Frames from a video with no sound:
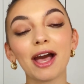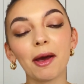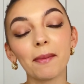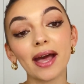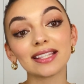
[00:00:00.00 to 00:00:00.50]

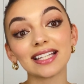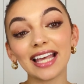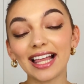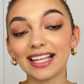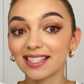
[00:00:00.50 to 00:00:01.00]
But
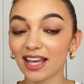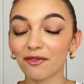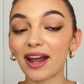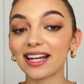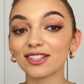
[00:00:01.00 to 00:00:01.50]
yeah, let's get
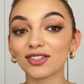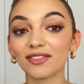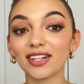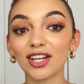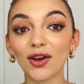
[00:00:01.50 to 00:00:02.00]
right into the
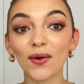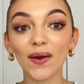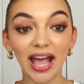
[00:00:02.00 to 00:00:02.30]
video.